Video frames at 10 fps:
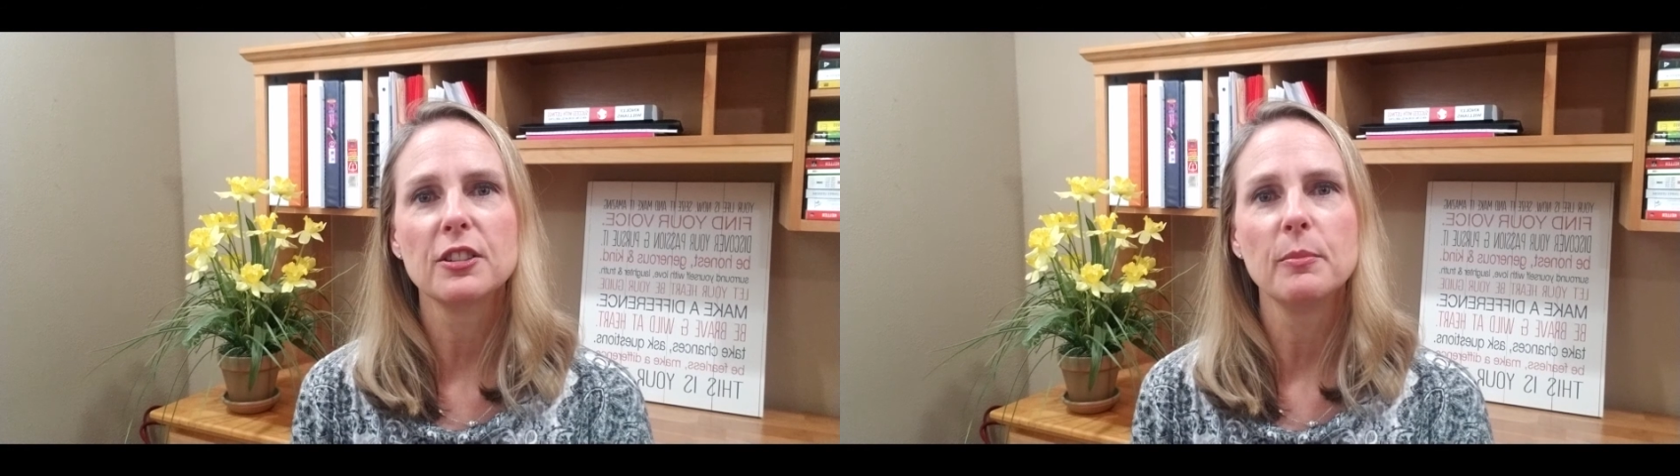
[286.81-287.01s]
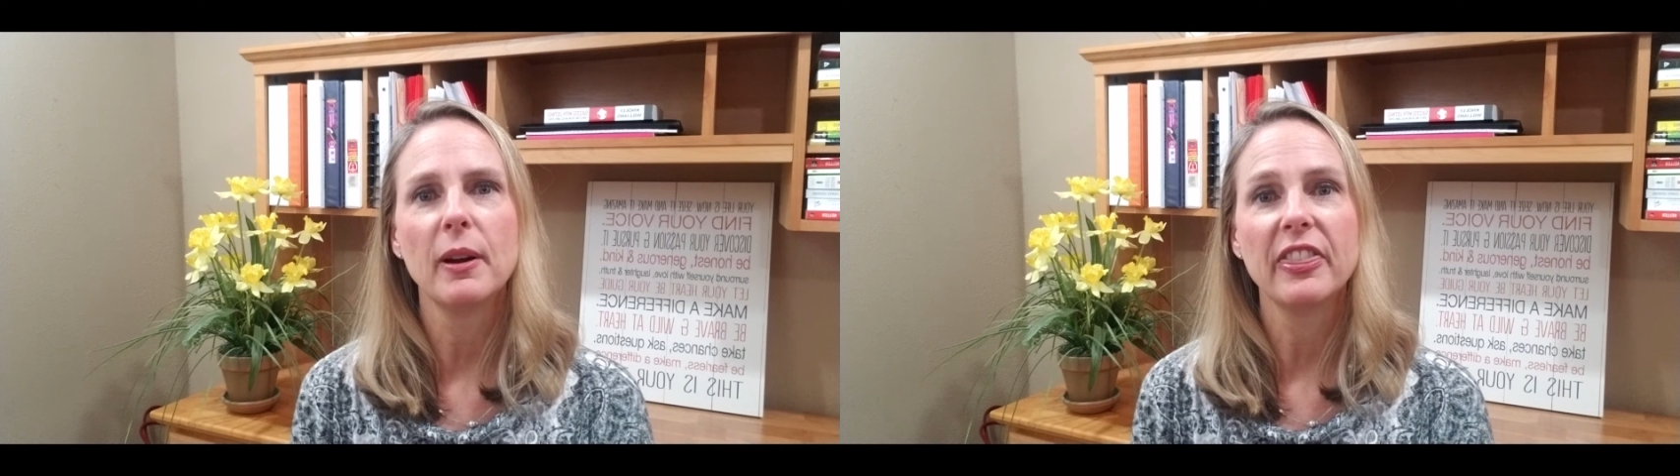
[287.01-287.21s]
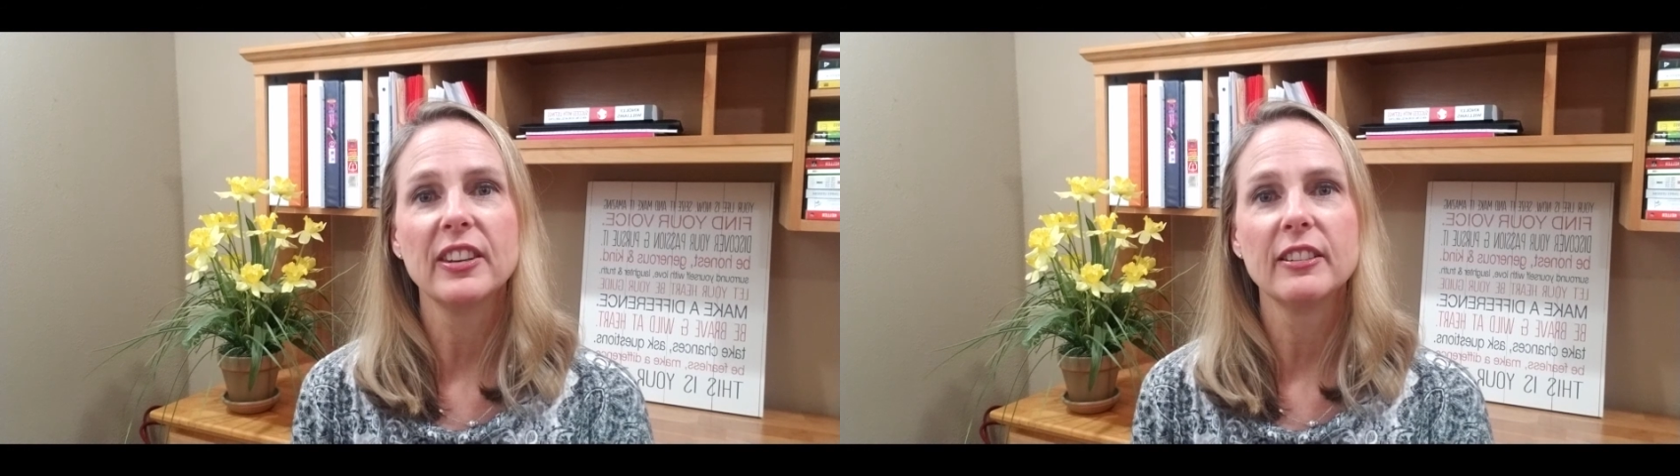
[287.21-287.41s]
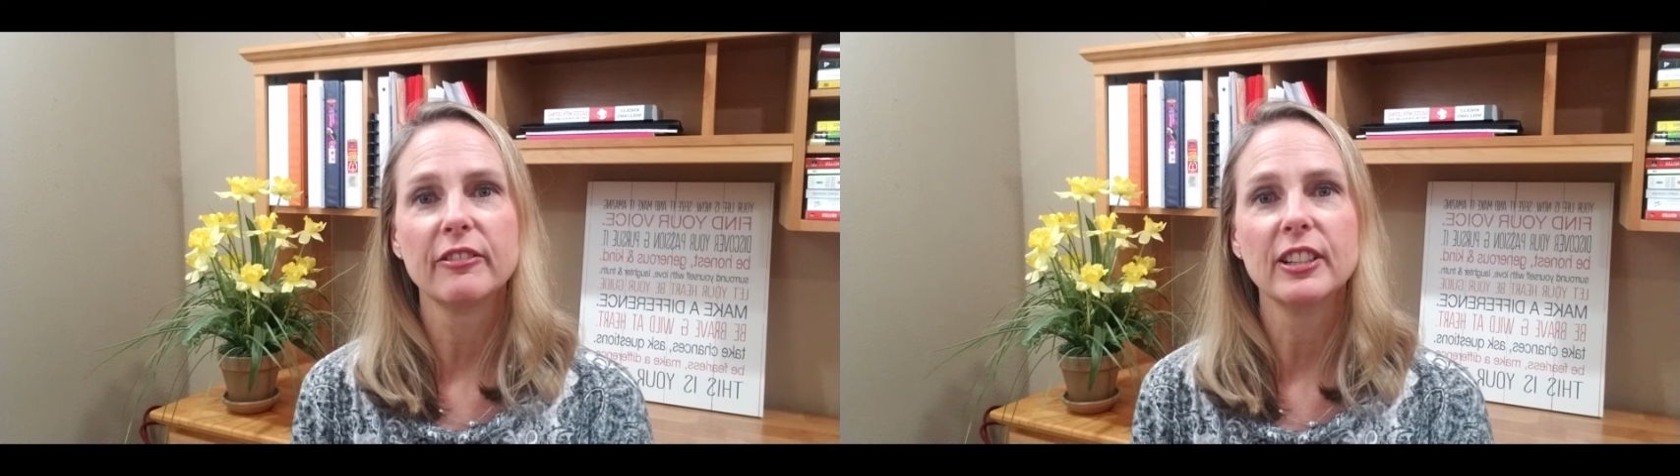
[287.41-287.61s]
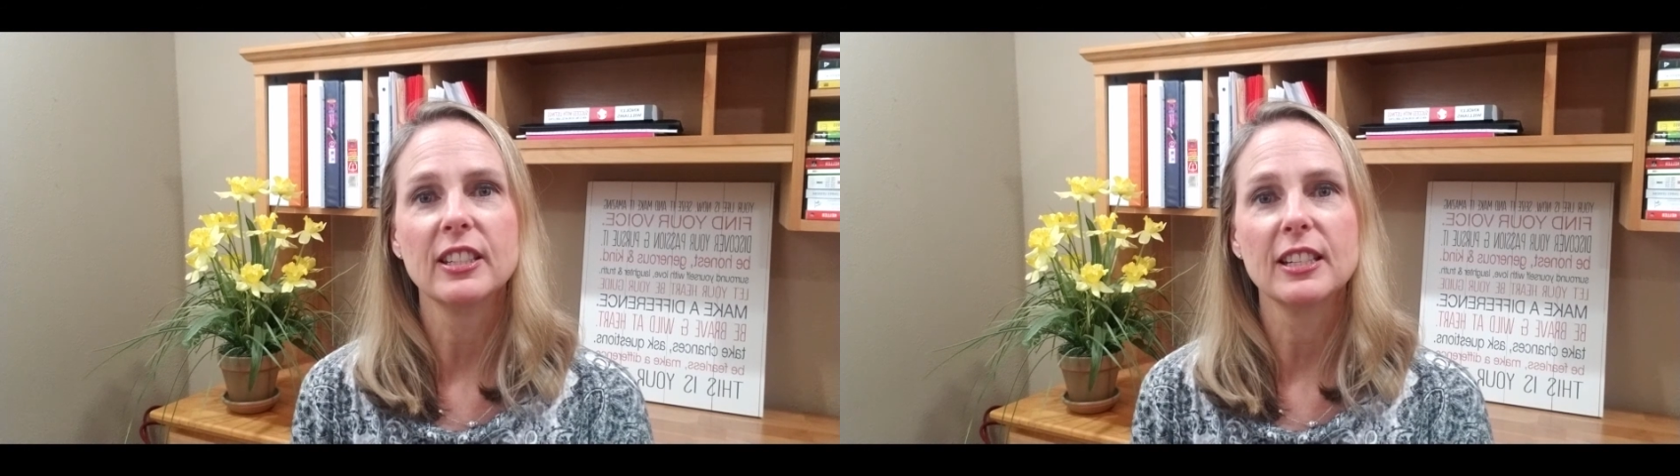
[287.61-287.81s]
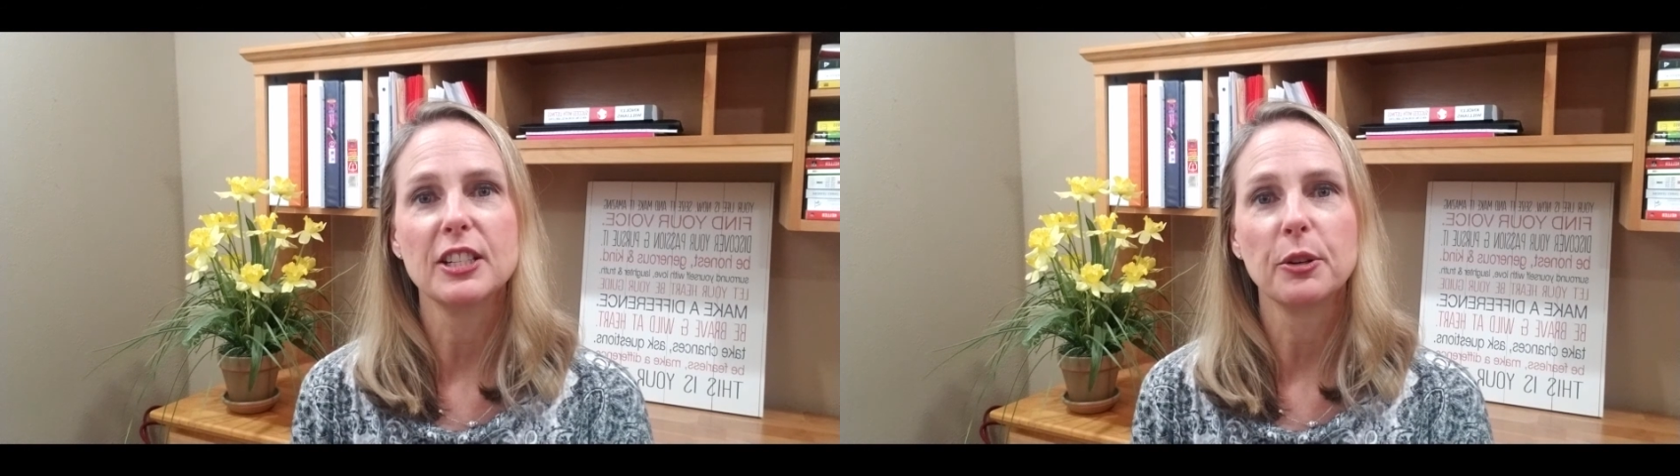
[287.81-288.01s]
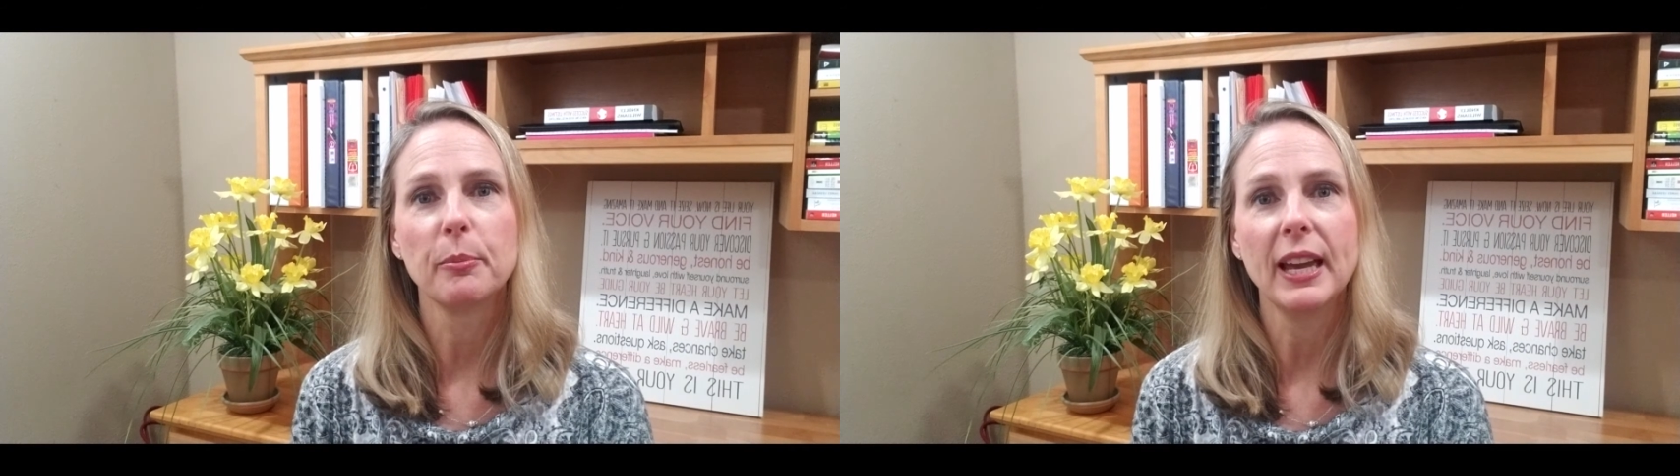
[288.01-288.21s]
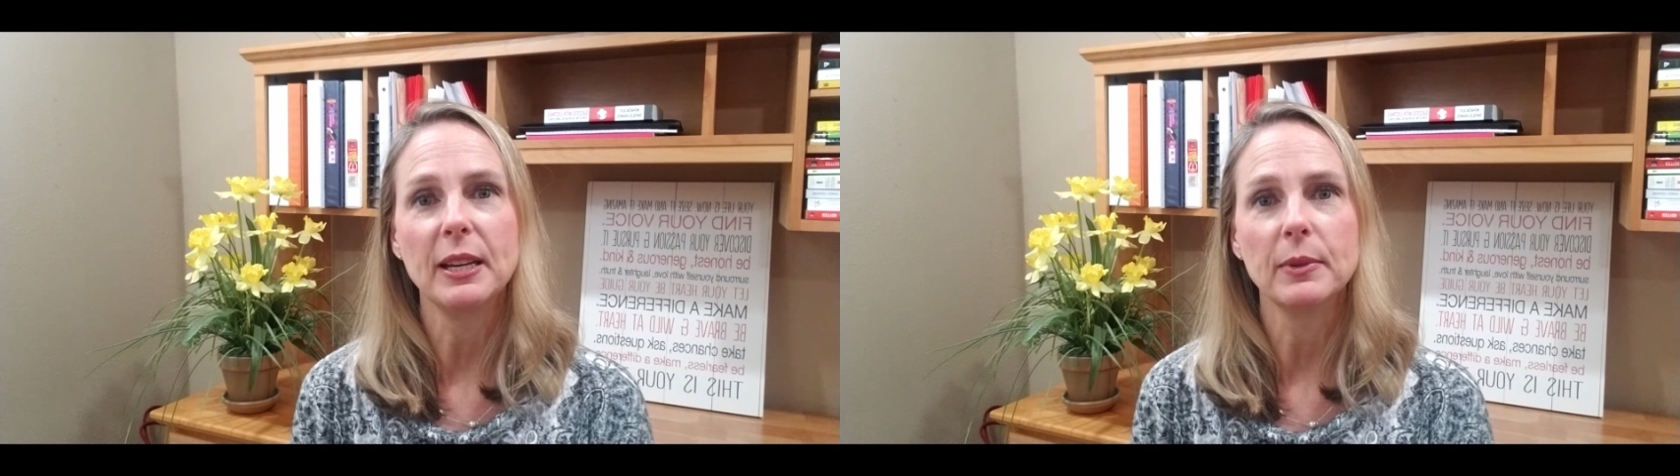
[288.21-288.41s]
a month difference in your
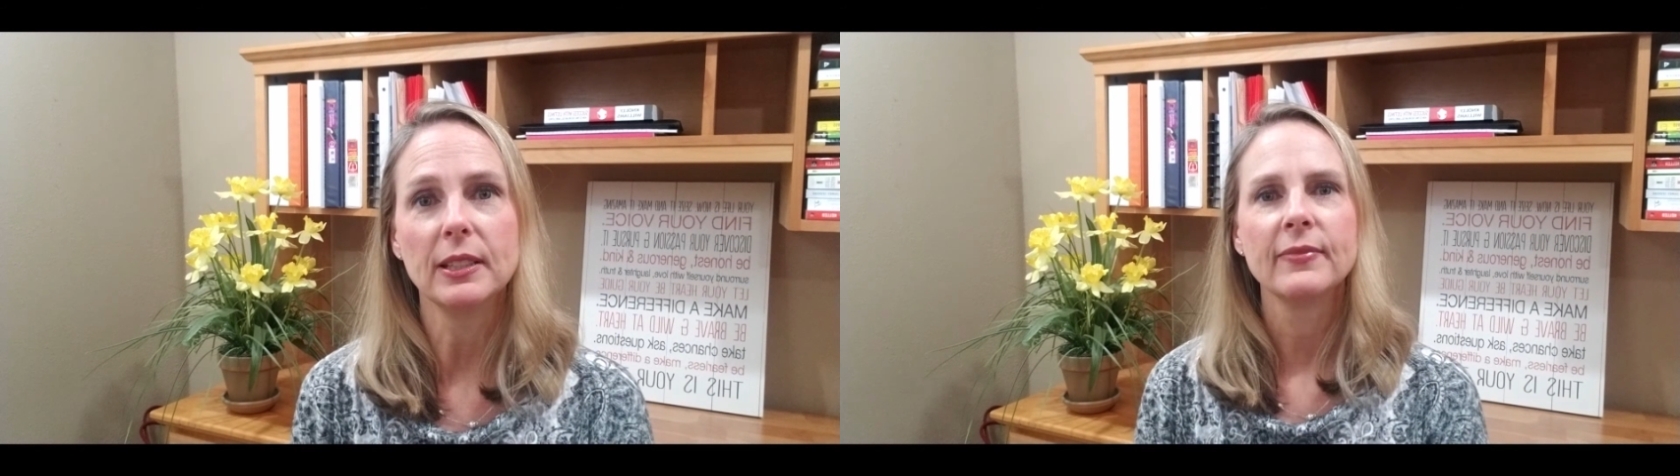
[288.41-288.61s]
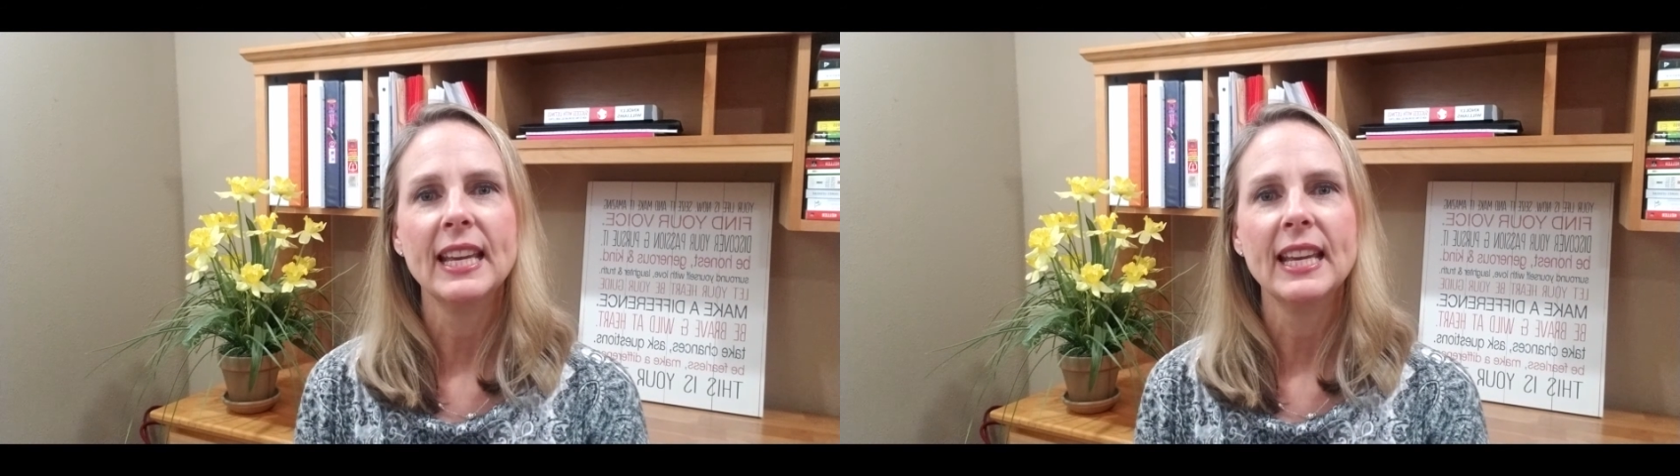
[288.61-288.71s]
payment.